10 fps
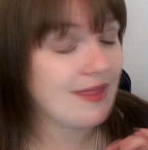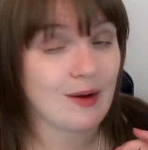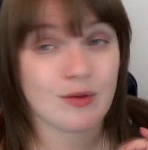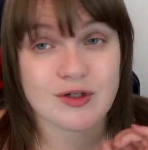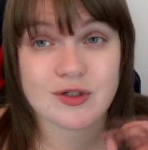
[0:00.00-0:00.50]

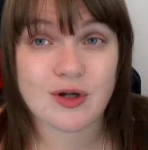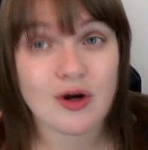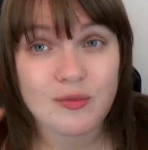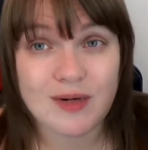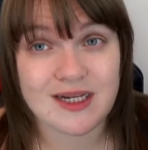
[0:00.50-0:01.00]
There were
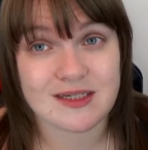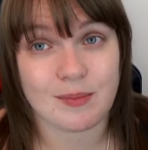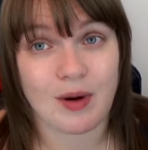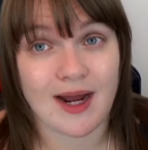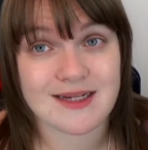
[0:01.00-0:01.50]
so many
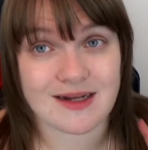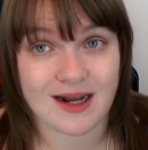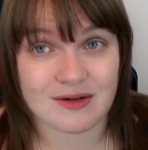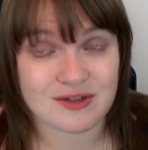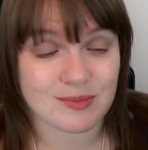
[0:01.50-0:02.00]
surprise
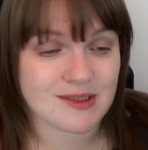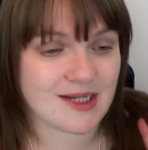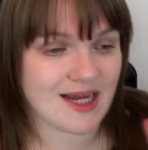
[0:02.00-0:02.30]
announcements